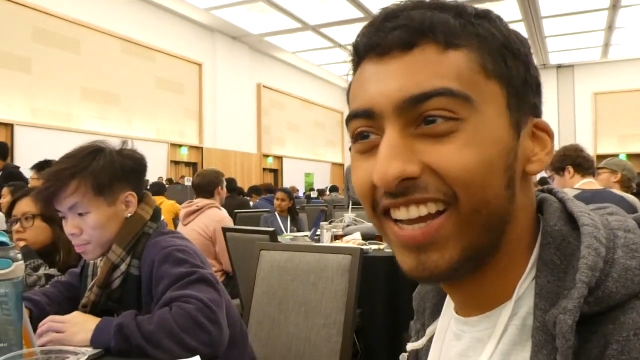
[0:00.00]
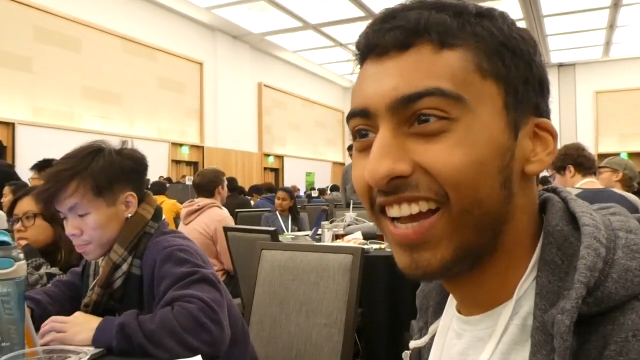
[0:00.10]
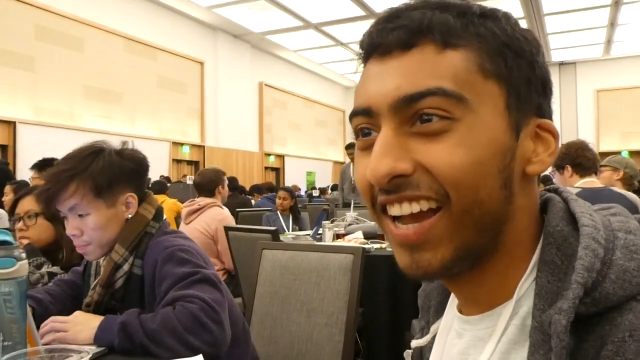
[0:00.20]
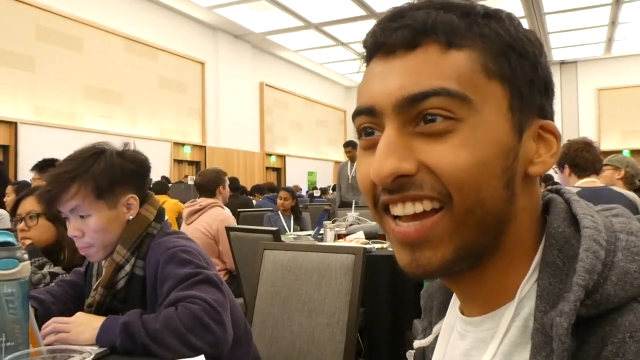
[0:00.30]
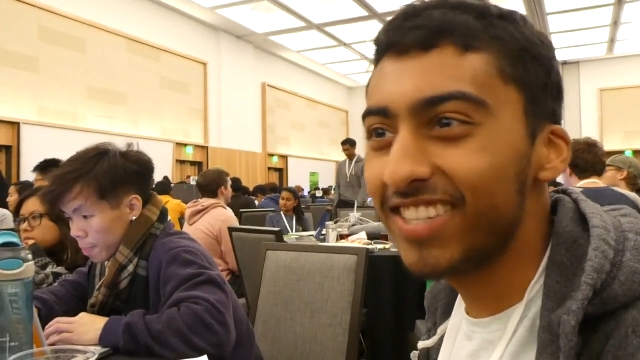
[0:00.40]

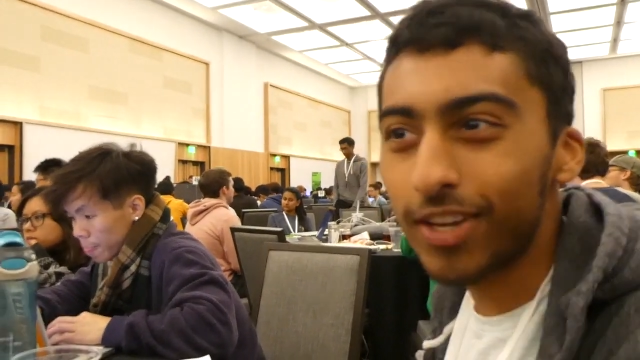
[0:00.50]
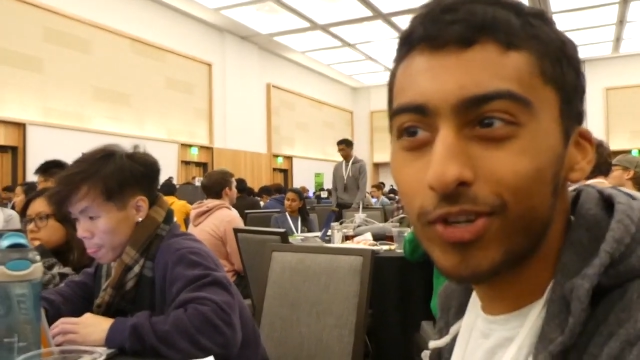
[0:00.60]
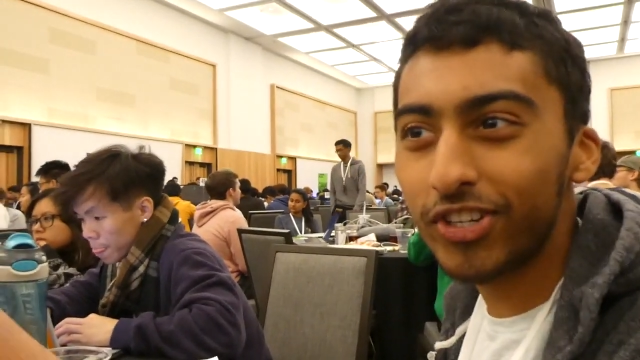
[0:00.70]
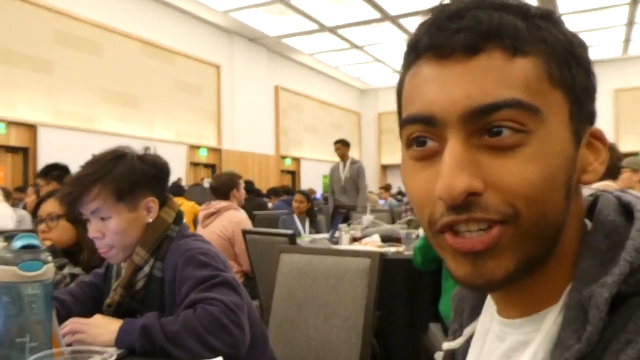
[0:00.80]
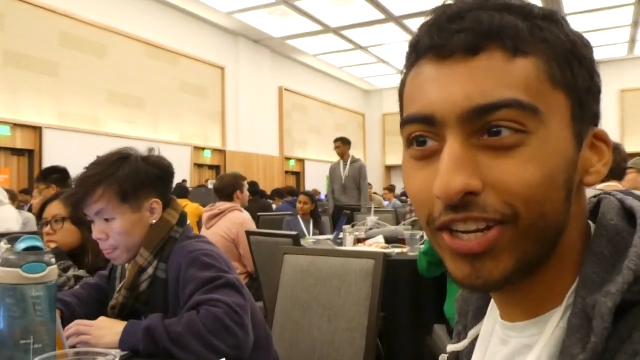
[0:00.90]
Speaker 1: And so
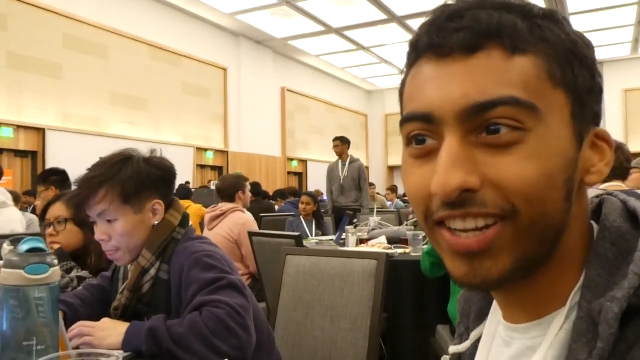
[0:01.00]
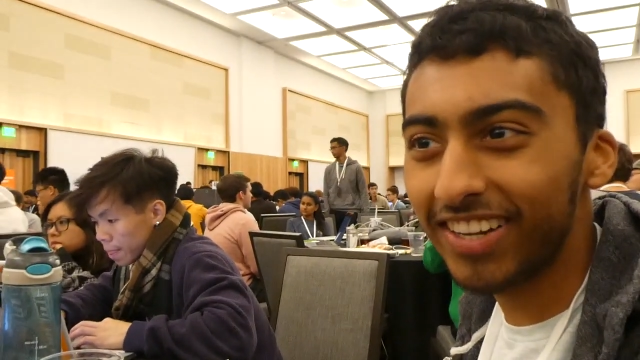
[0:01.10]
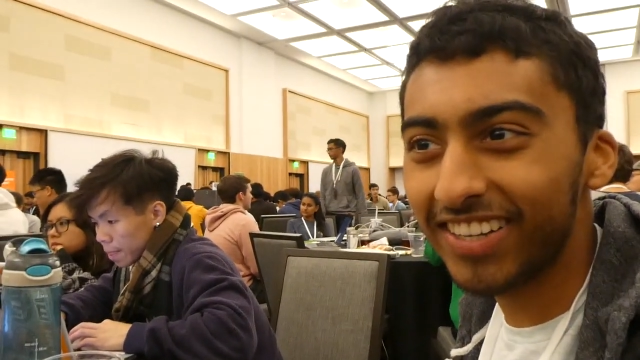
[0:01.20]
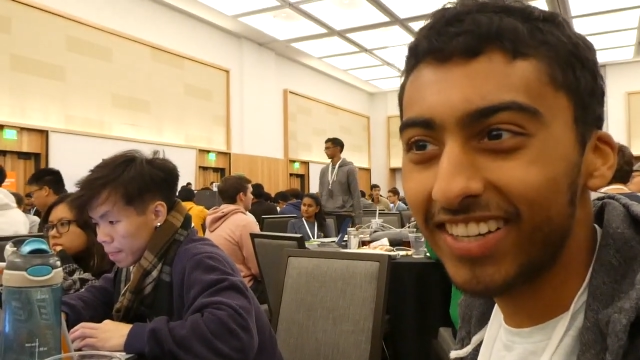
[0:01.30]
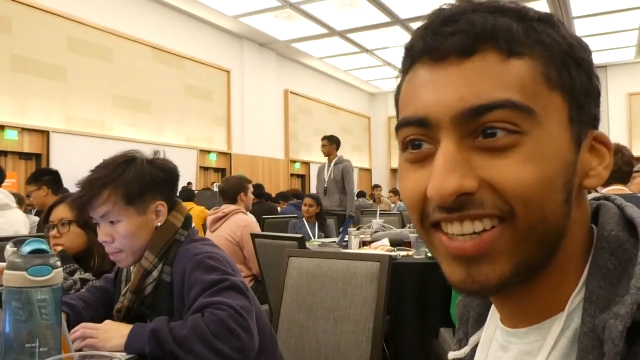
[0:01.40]
she and I
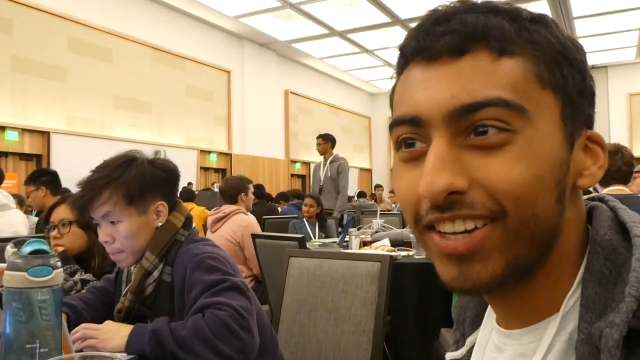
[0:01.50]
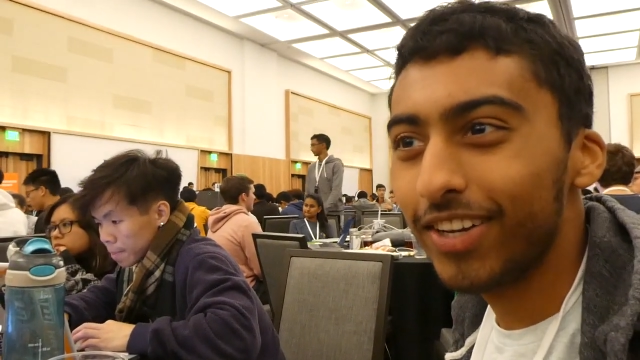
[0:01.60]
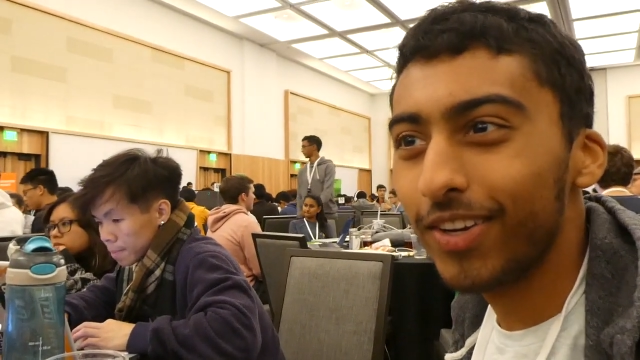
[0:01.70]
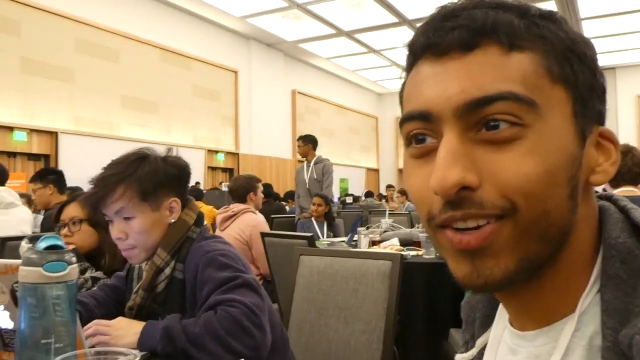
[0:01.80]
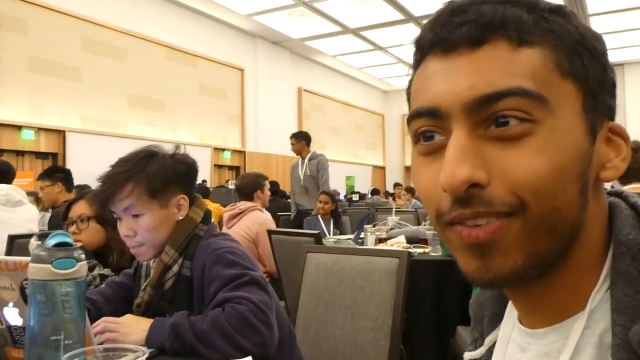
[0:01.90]
went to like
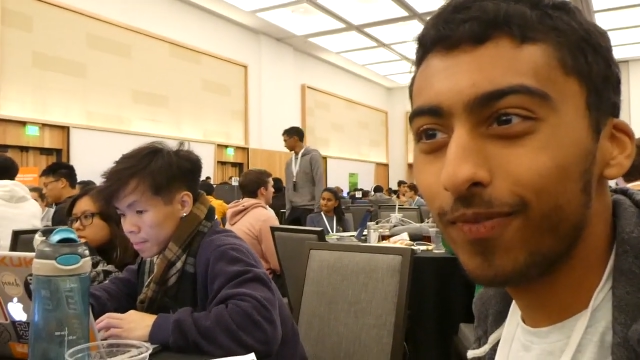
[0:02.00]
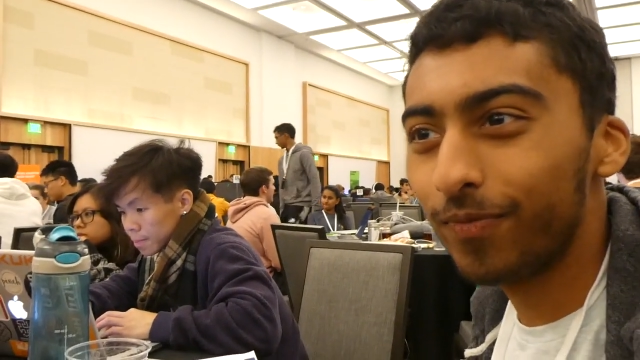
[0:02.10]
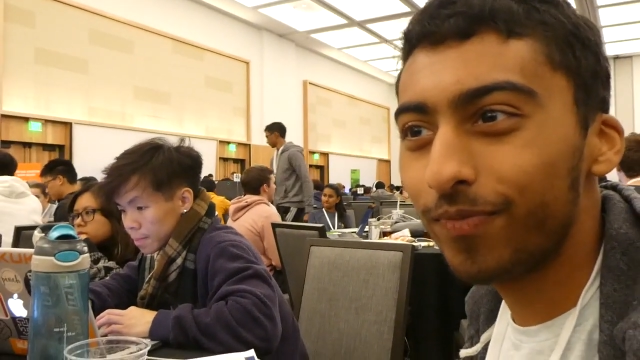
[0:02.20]
I went to